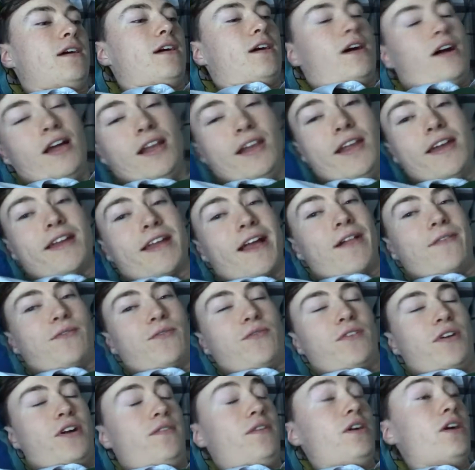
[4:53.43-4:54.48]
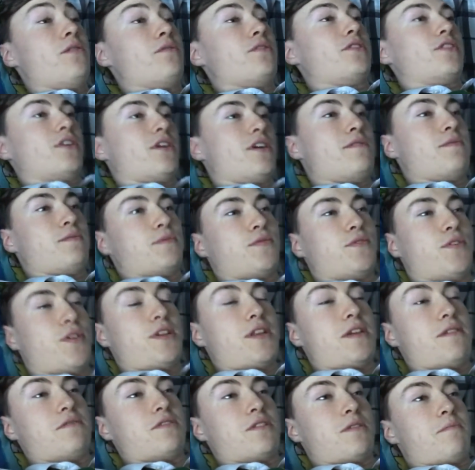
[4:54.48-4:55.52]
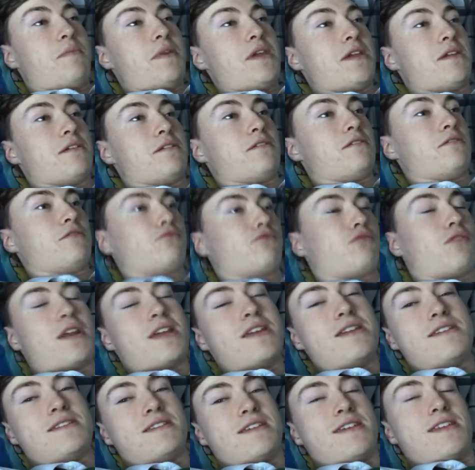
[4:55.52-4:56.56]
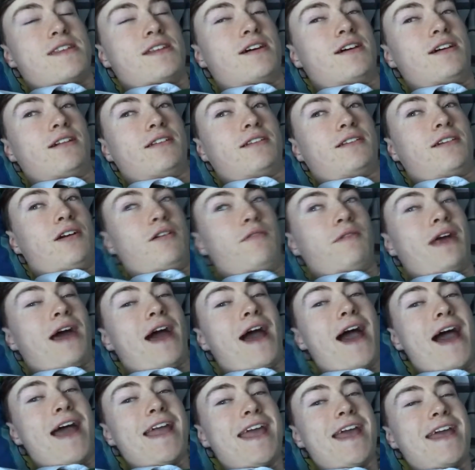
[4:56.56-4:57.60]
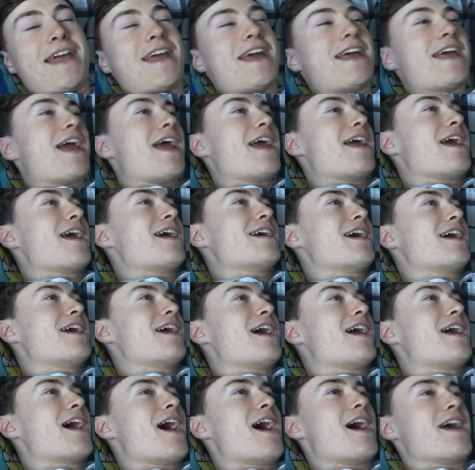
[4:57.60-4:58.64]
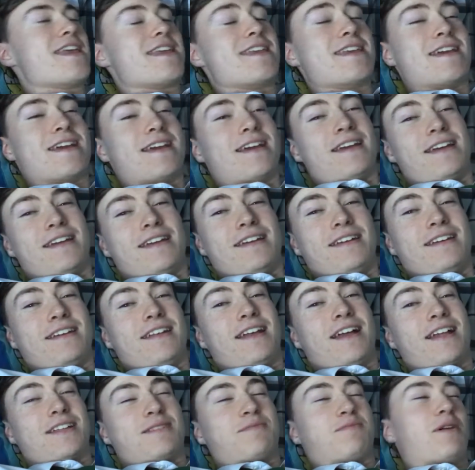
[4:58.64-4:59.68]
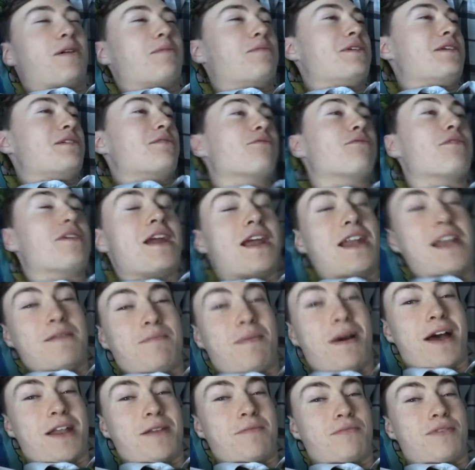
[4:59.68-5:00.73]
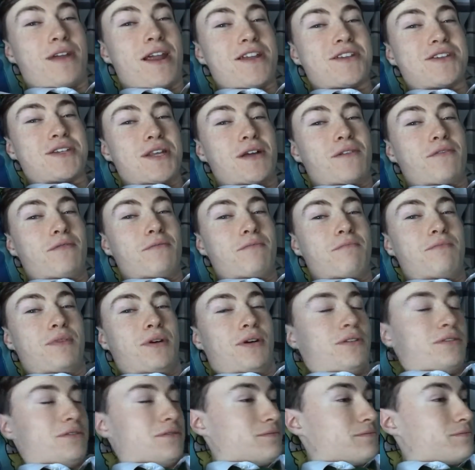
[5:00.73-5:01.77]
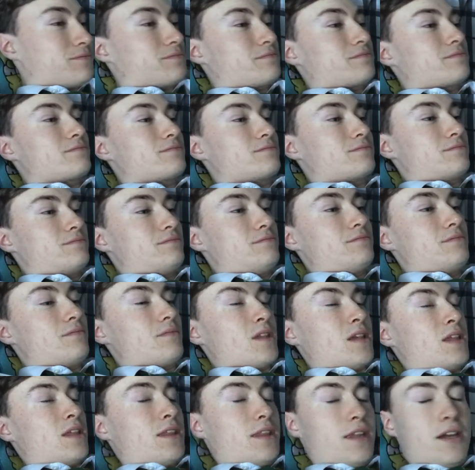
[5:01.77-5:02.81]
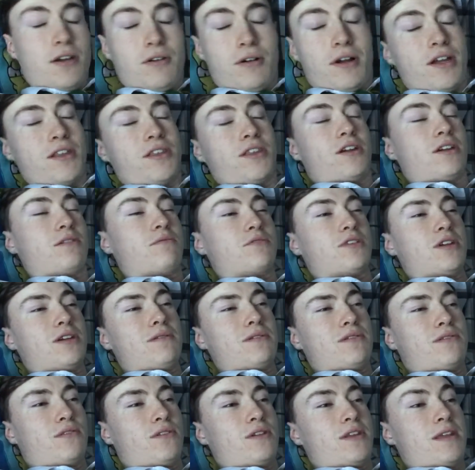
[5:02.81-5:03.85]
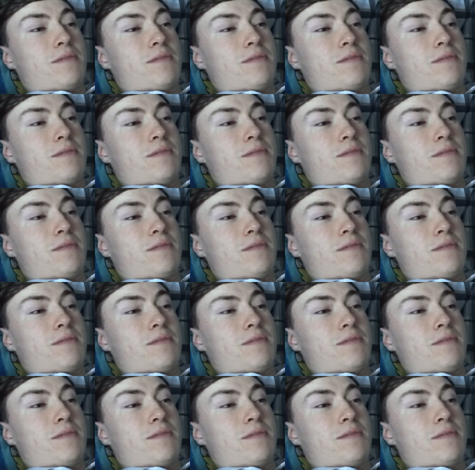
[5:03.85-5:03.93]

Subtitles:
I like Alpha 5. I've always thought he was funny. He was a bit crazy and all, going, aye, aye, aye, aye, aye, aye. That's probably a really bad impression of him, but No, I thought it was always funny,